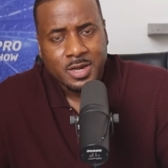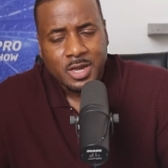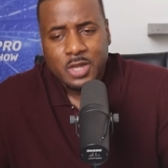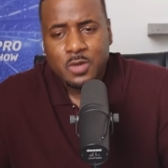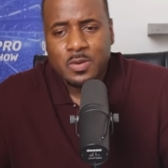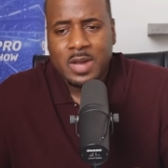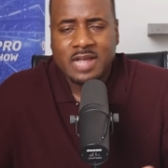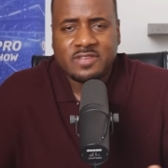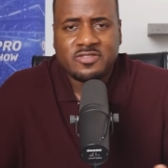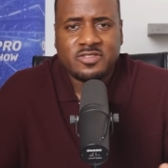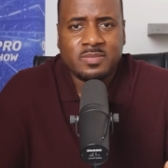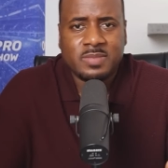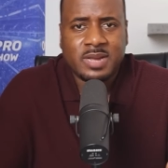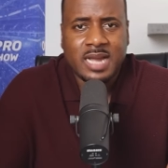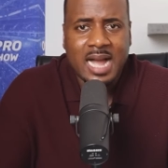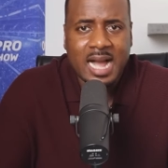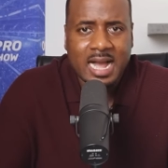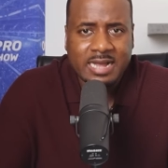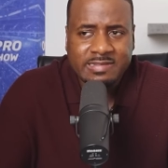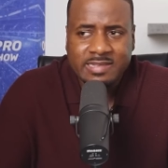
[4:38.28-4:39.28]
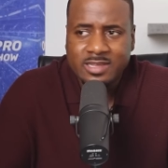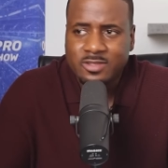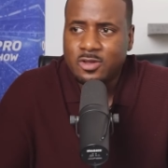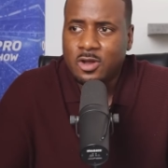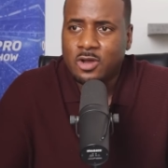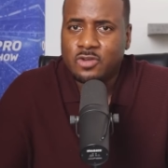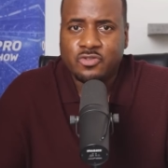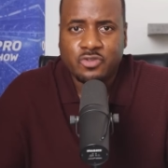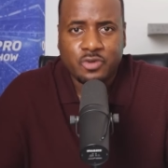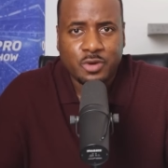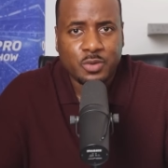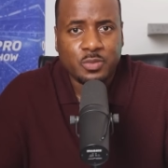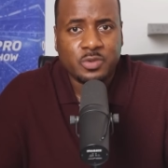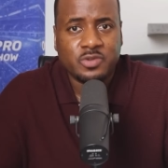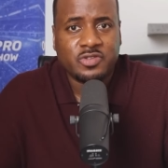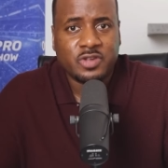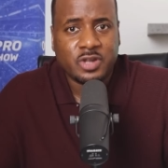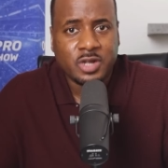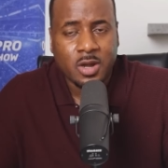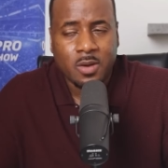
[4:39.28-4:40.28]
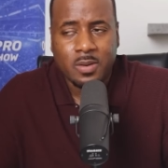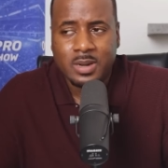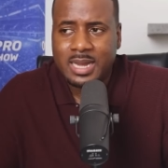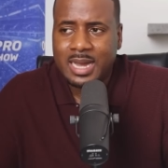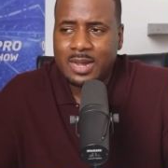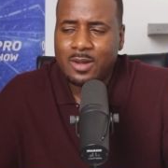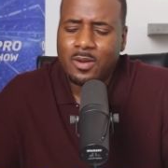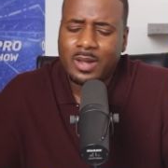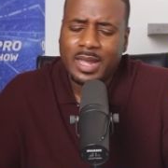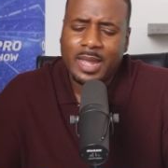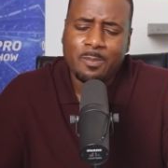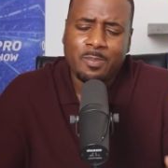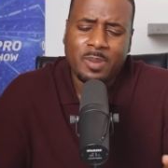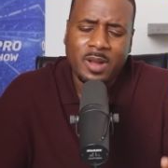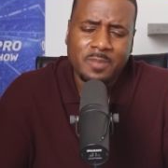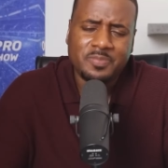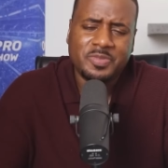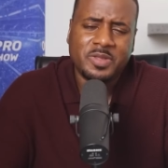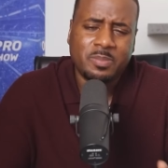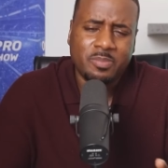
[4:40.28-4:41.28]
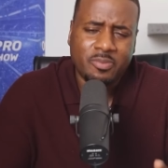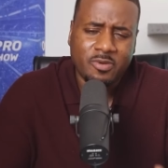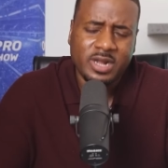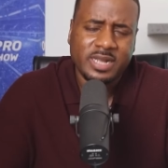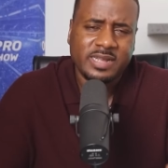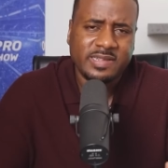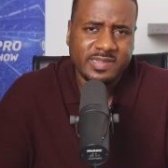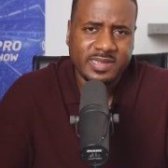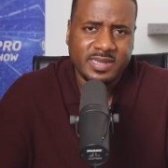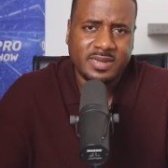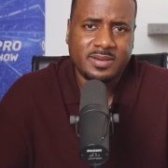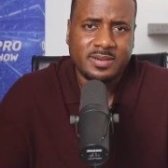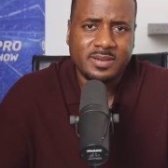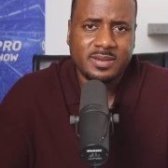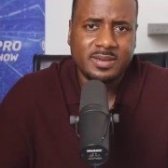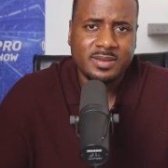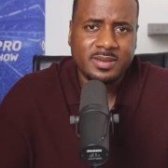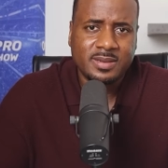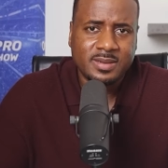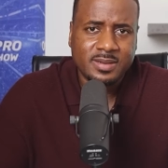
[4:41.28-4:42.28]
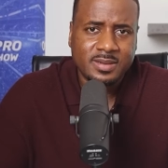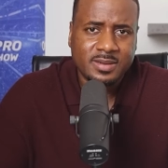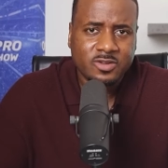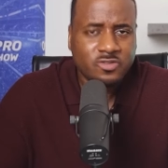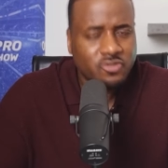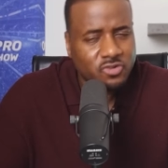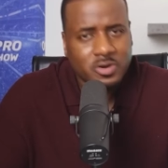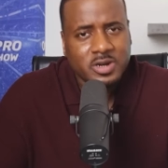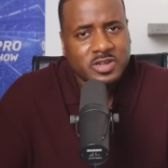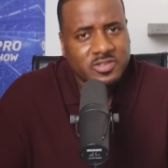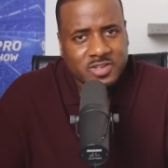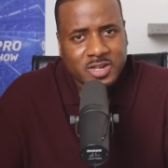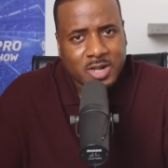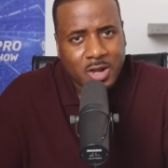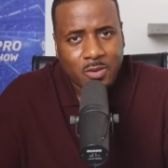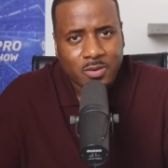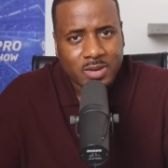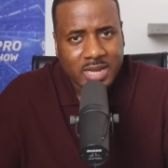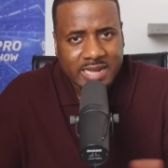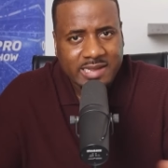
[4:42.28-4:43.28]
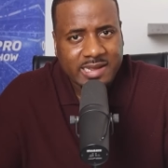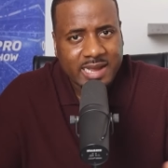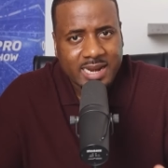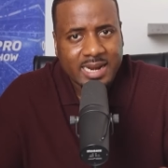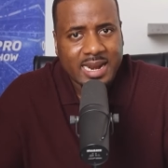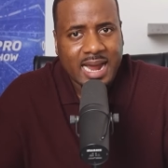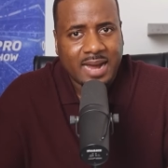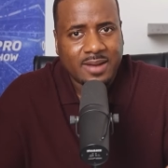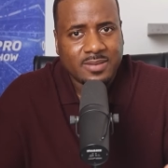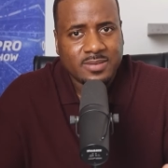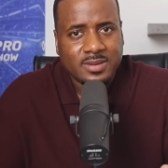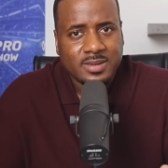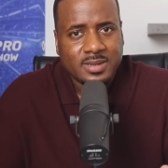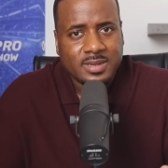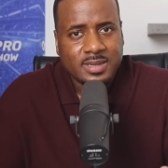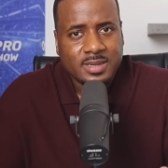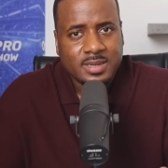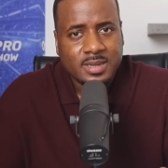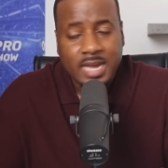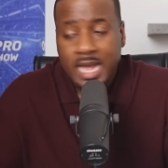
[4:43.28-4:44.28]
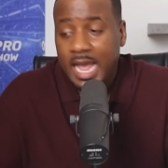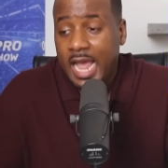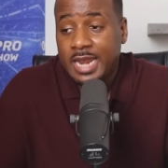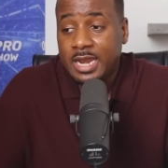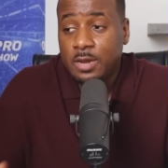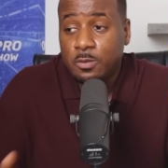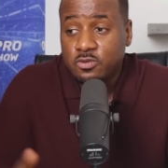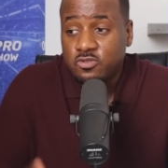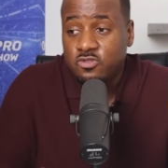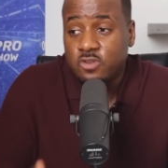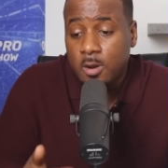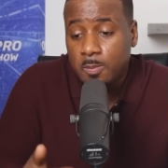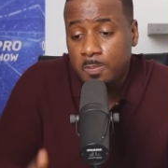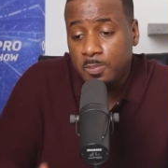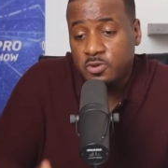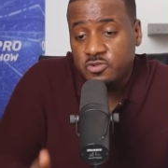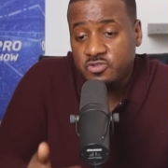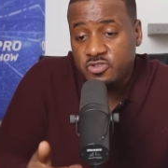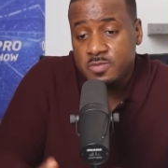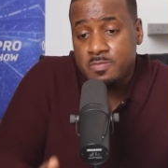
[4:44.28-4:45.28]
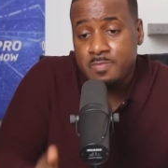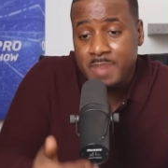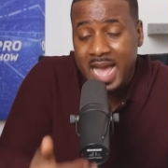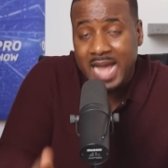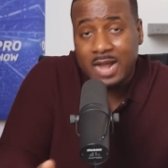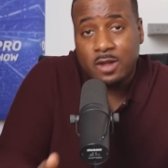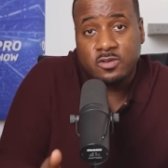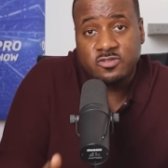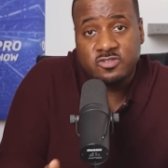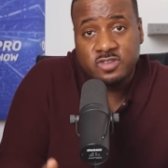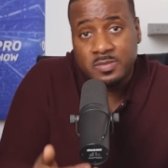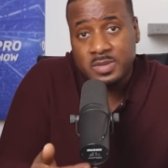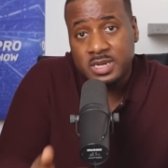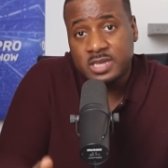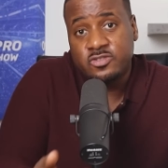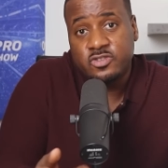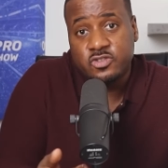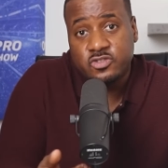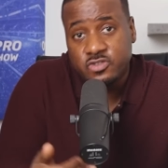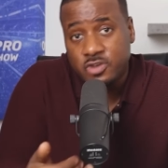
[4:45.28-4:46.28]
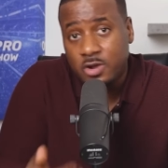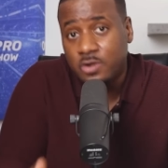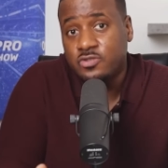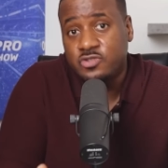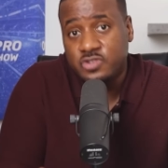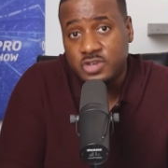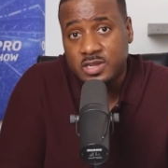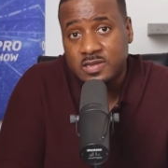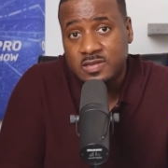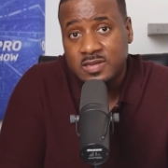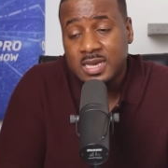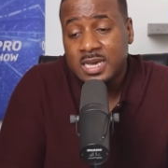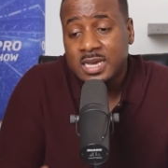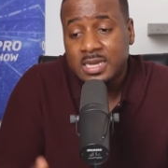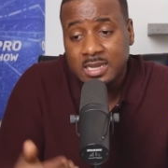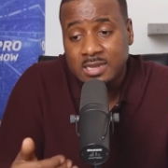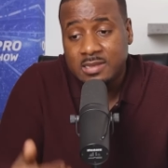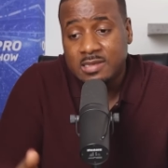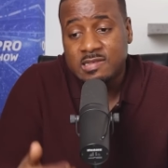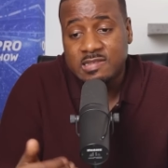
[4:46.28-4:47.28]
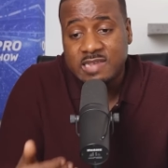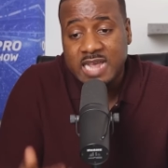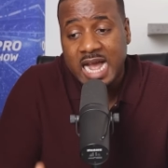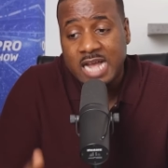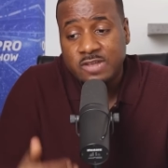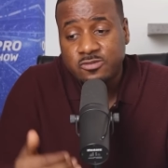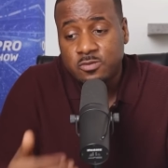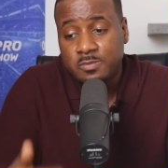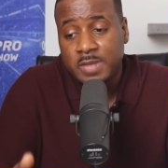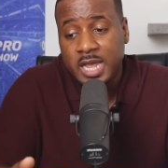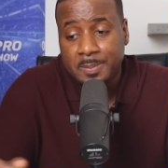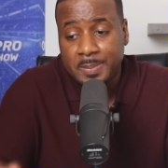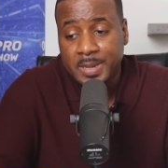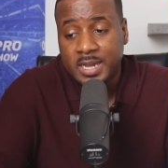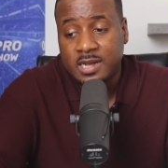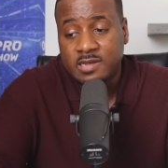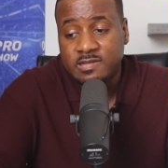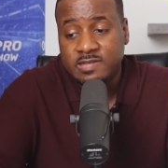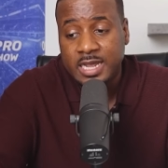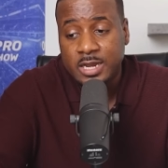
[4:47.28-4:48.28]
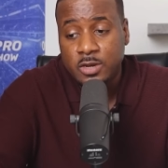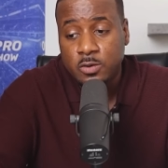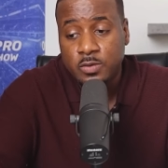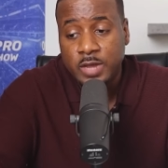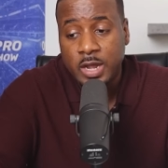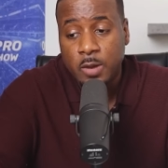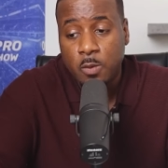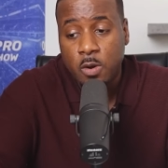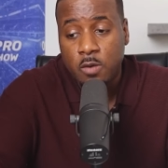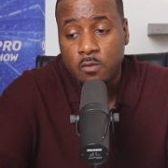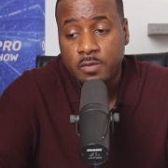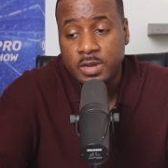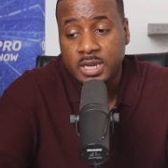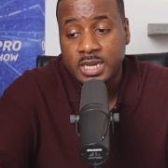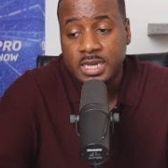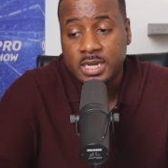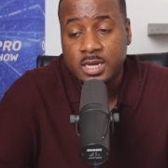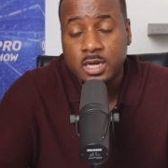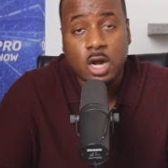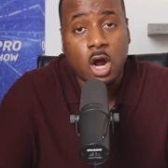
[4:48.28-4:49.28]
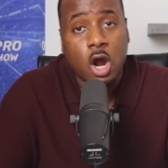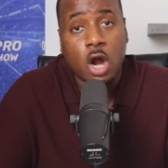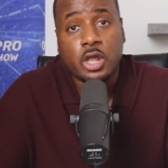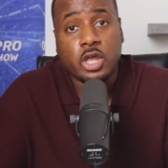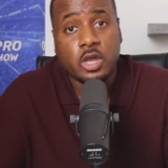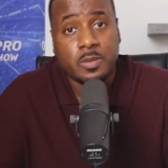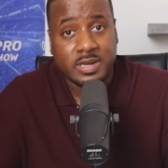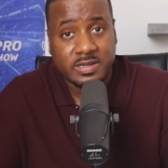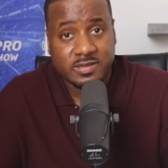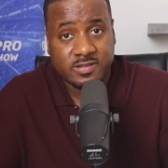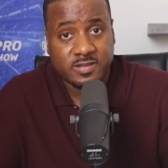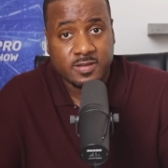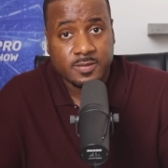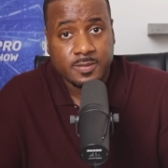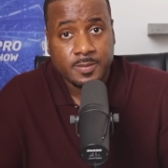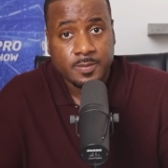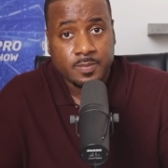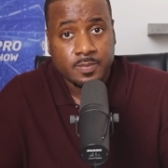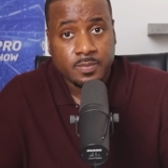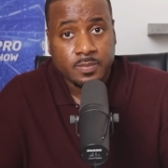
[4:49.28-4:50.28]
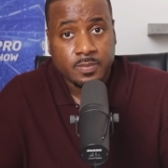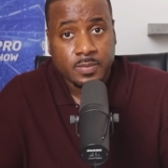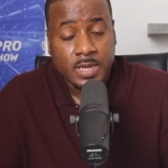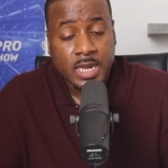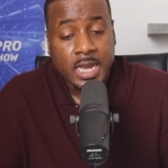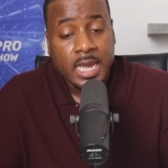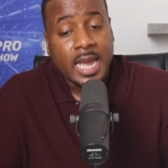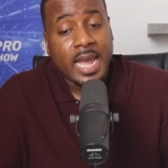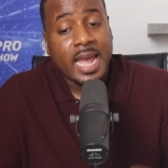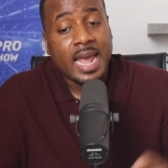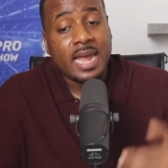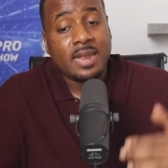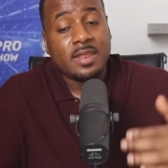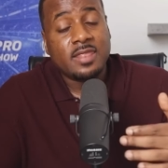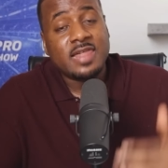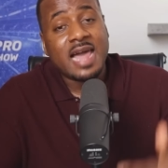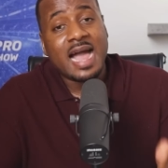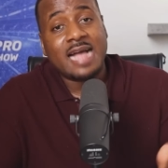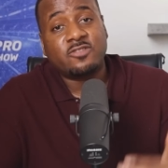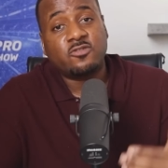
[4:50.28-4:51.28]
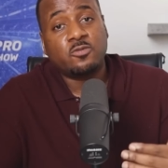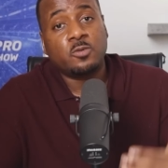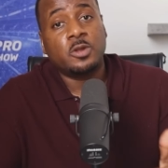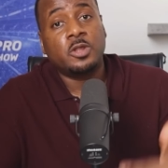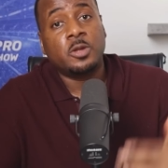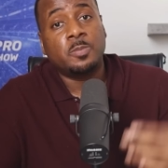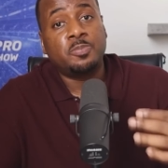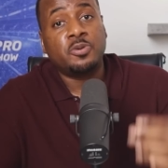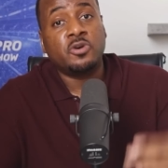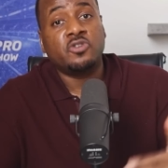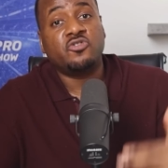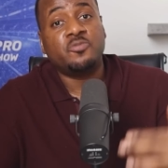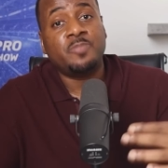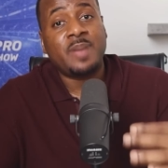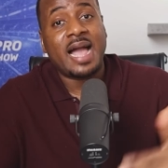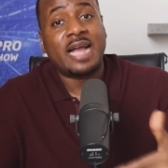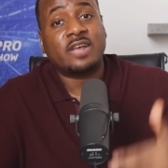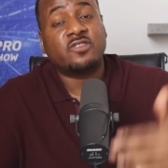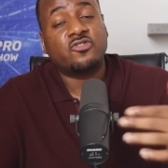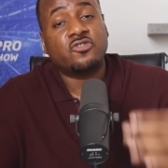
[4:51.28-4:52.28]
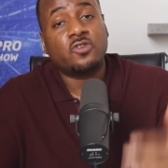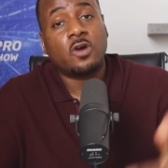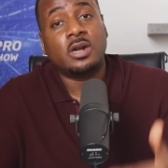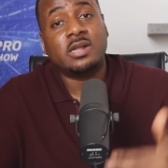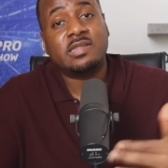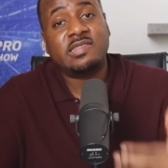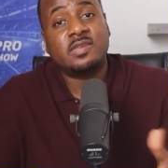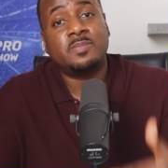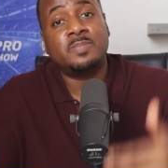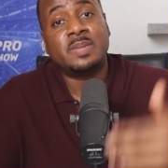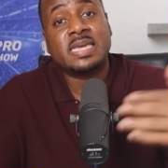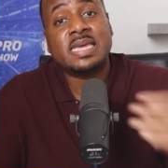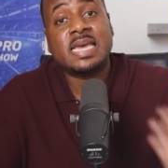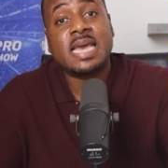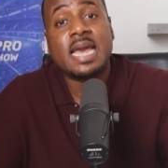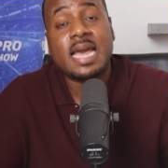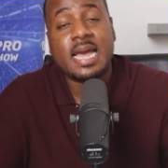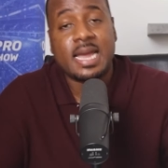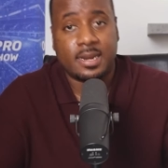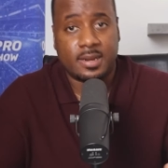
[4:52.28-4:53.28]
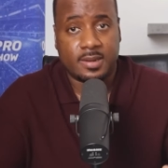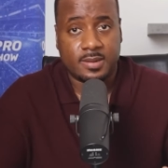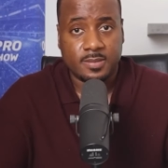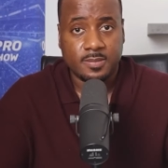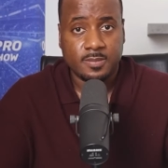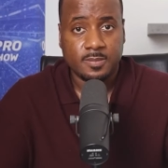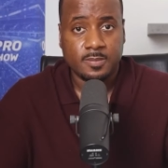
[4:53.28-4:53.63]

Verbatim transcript: you had some guys that thought Jordan was the GOAT and like, okay, pump the brakes here. Jordan is the GOAT. Like, cut it out. And they would start pushing back on some of these assertions that these guys would make because they knew they weren't really good arguments. And that's where the pushback started to begin.